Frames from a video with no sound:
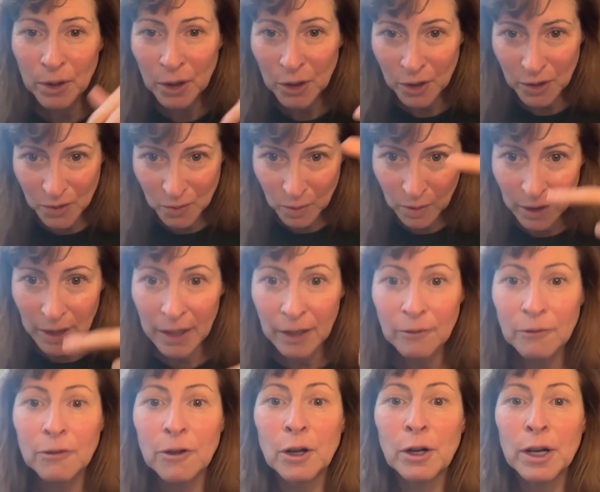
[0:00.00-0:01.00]
Hers were
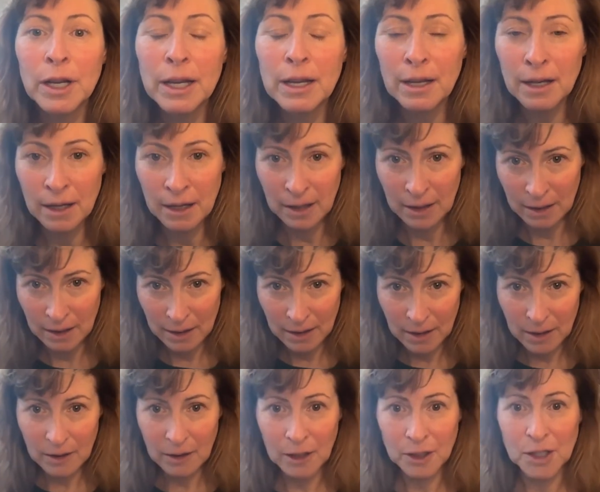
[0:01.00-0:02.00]
inverted.
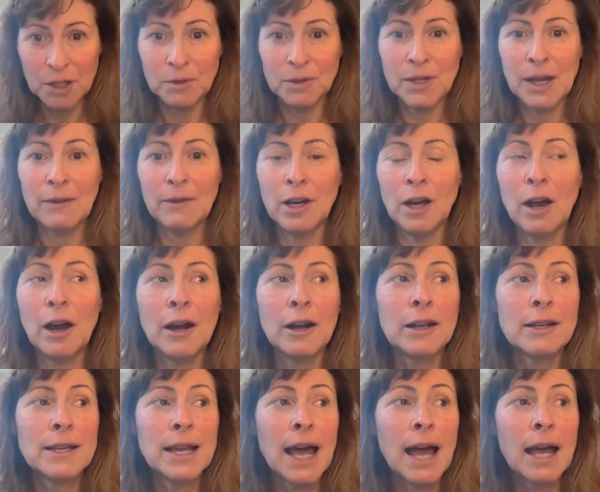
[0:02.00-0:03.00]
They thought she was having a heart
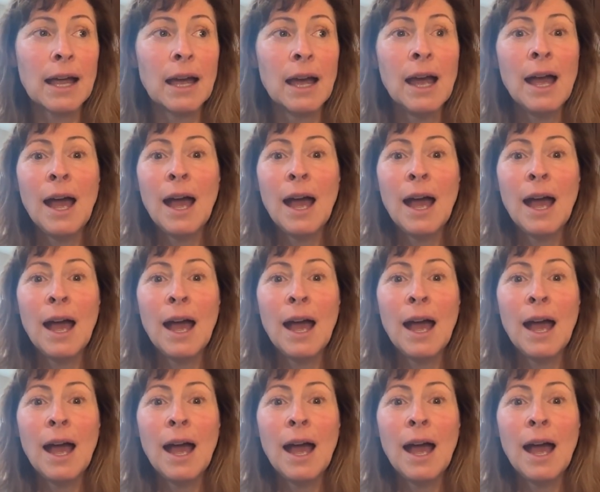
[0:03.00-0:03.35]
attack.